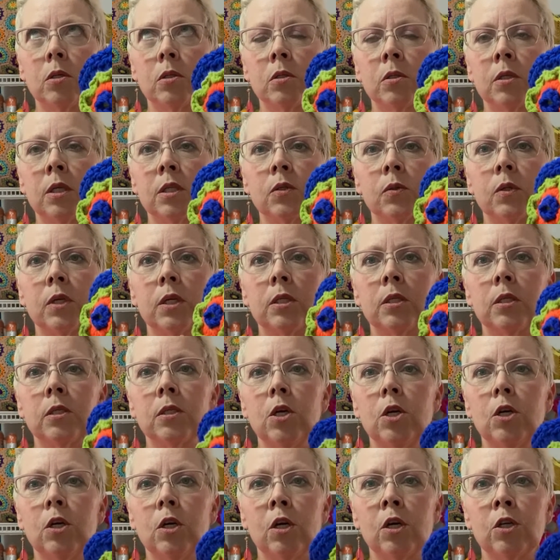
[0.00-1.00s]
That's what it is,
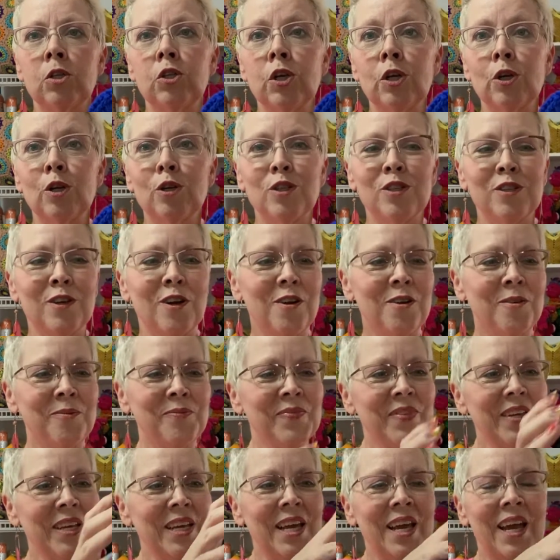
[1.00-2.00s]
a sugar skull.
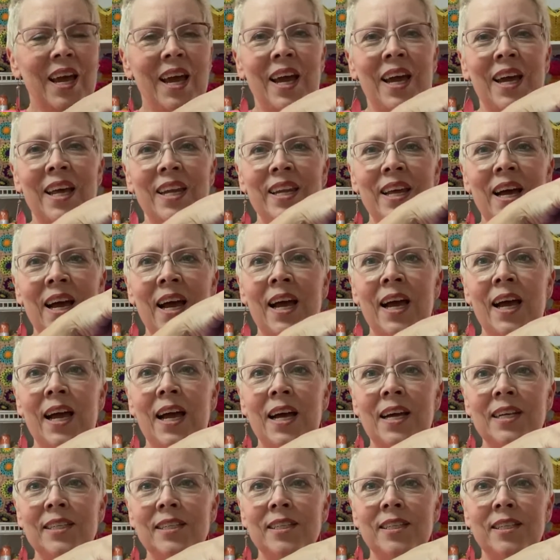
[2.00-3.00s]
And the
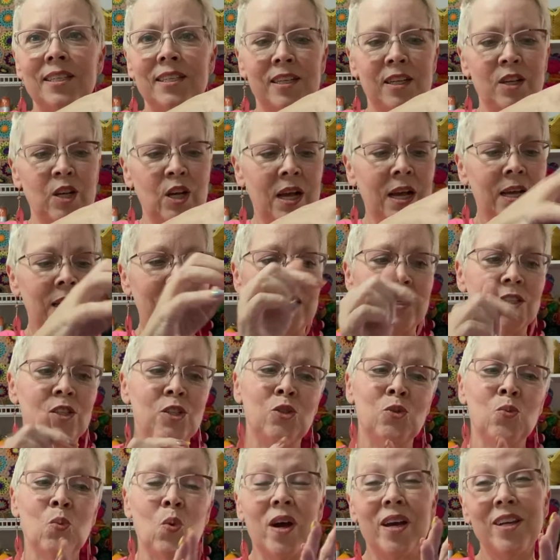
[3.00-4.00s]
hat, I had to
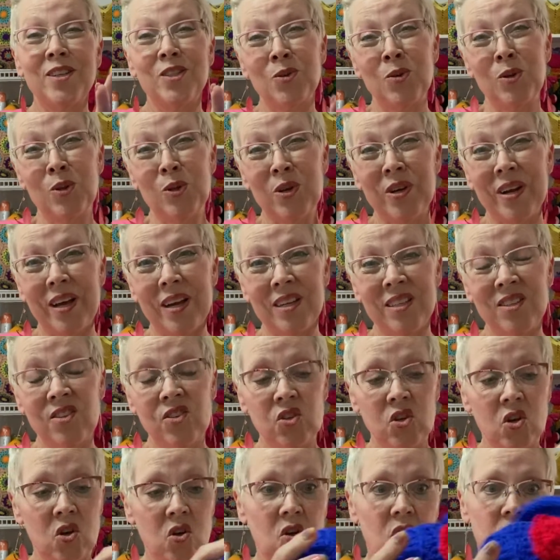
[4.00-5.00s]
use white so it looked like a
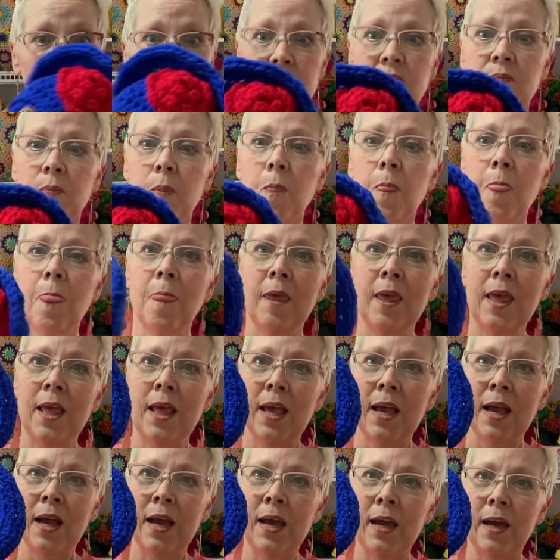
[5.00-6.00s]
skull.
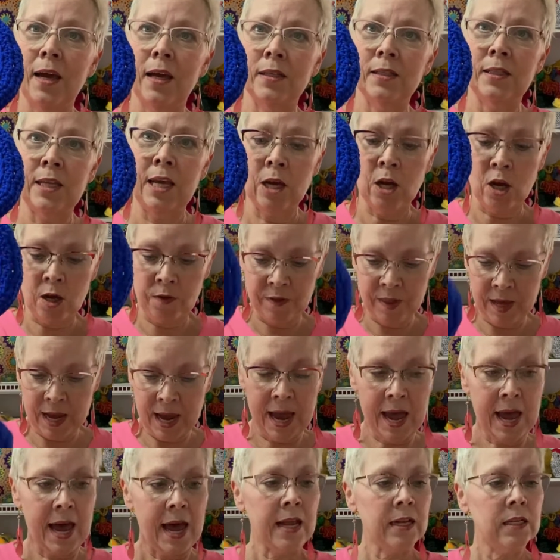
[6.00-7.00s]
And take off the
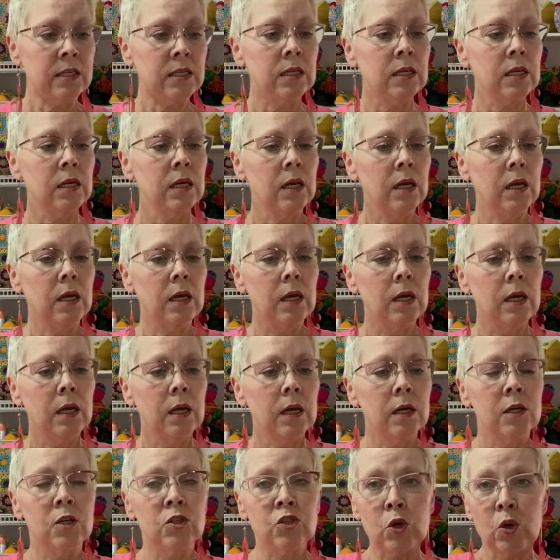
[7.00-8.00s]
hat.
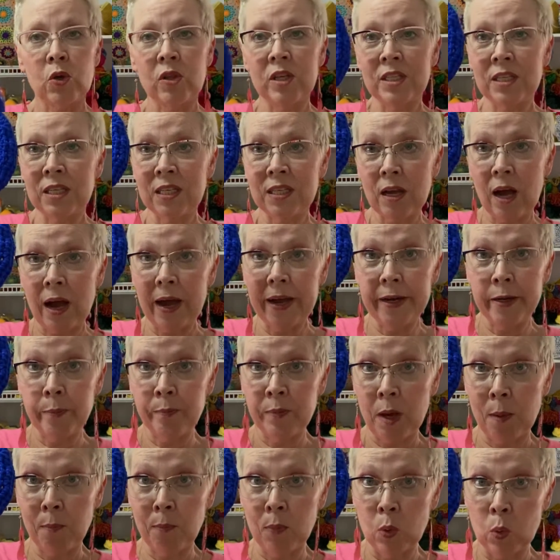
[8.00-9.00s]
So this is item
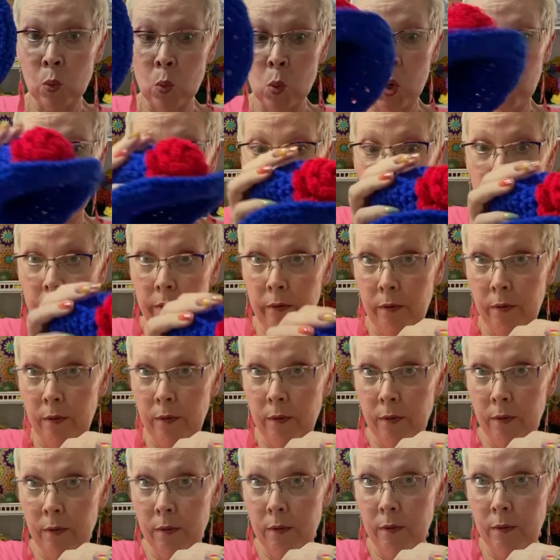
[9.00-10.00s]
number 1
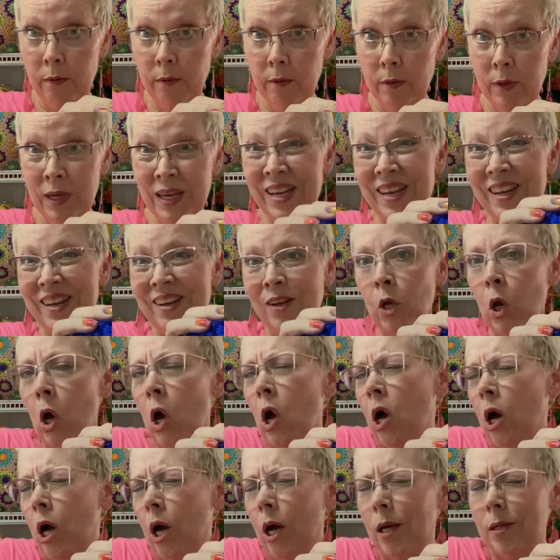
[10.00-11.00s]
in
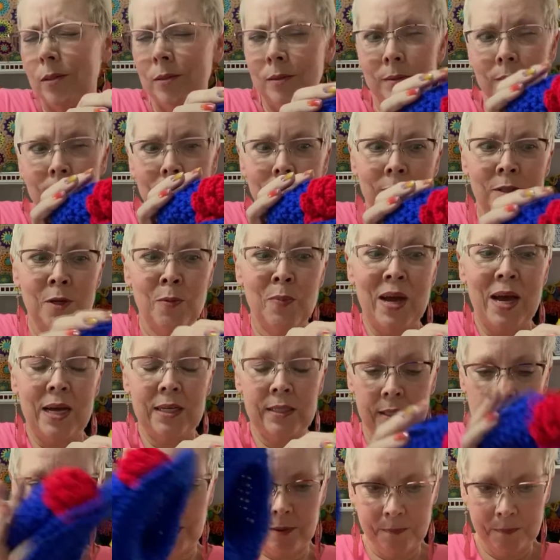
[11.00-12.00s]
on the
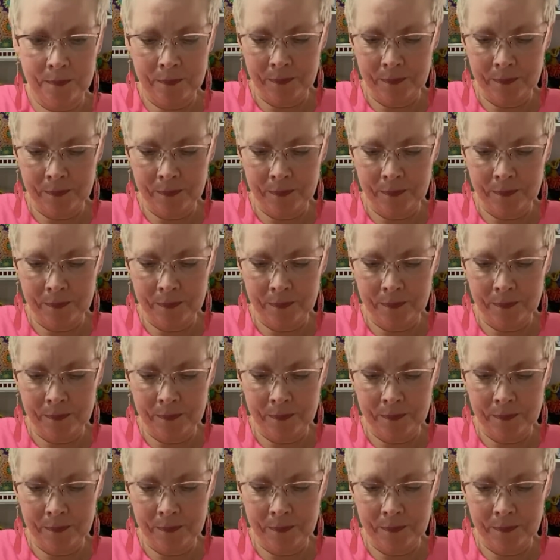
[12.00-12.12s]
basket.